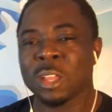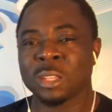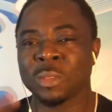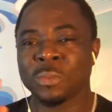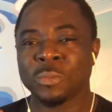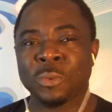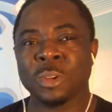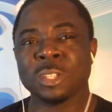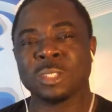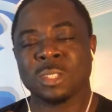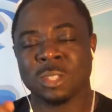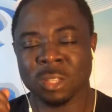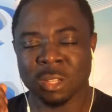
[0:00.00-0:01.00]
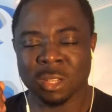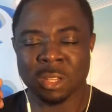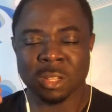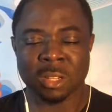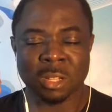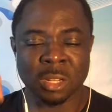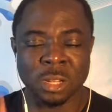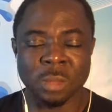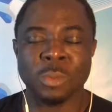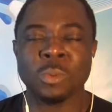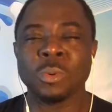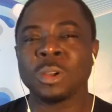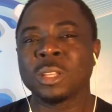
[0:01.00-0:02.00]
The first, the number
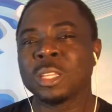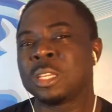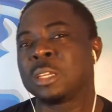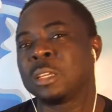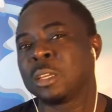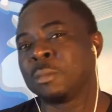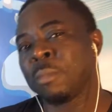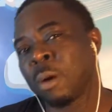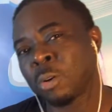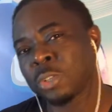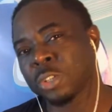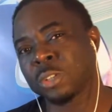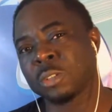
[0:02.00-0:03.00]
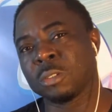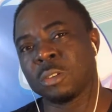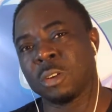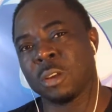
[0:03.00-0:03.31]
one key emotion